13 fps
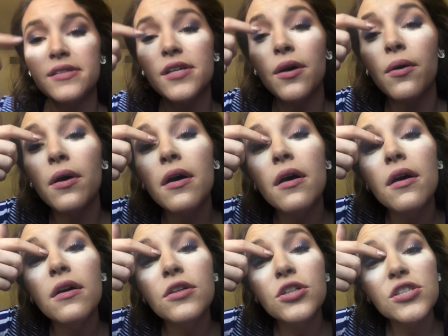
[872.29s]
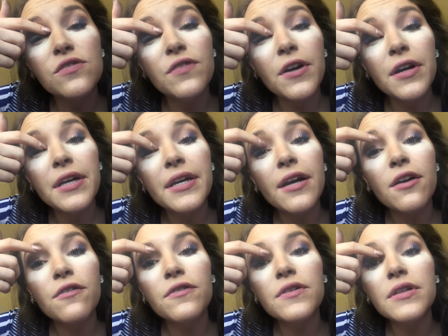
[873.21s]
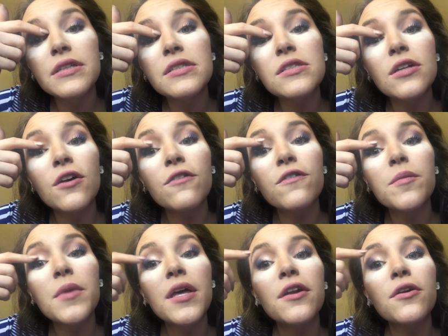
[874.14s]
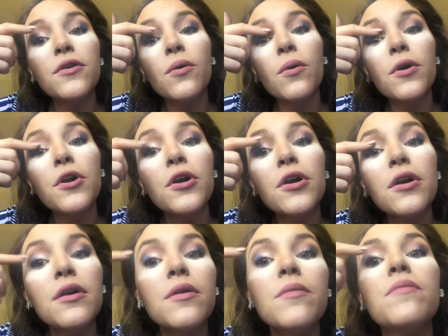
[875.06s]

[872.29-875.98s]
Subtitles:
So just very carefully start from the inner corner